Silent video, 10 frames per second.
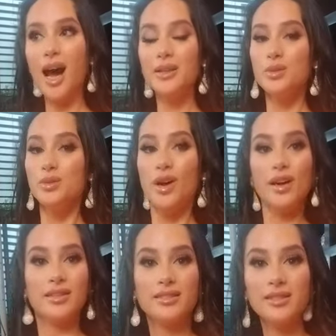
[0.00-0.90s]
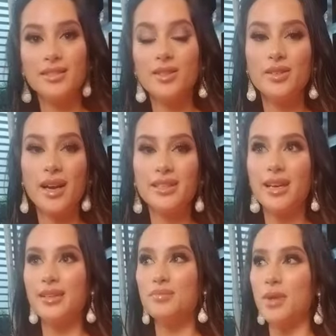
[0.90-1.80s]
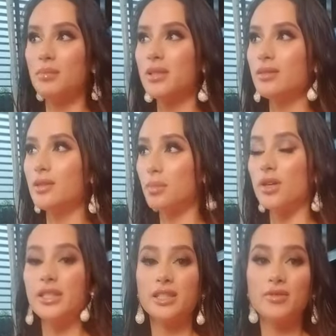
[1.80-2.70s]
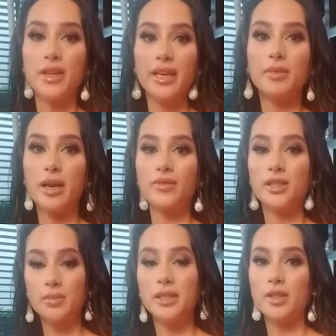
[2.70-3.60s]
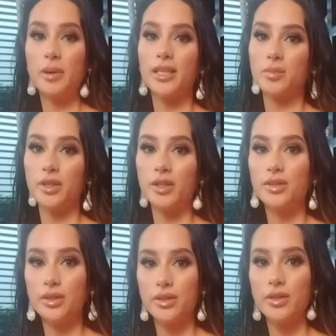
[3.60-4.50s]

I do not. I'm in the process of getting my Filipino passport also.